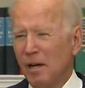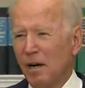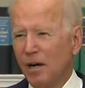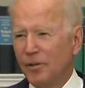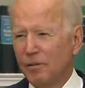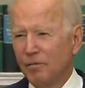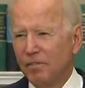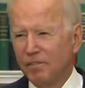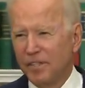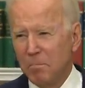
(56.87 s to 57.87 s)

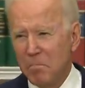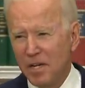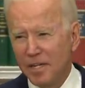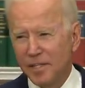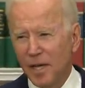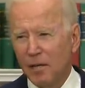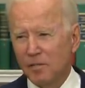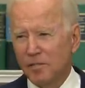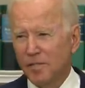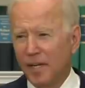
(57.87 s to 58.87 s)
$150 million a
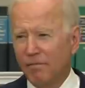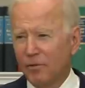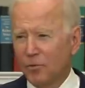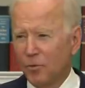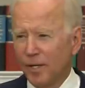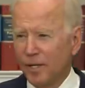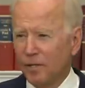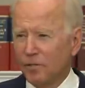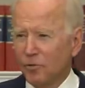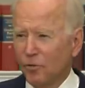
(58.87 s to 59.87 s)
day for 20
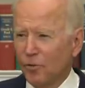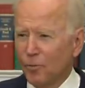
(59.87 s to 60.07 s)
years or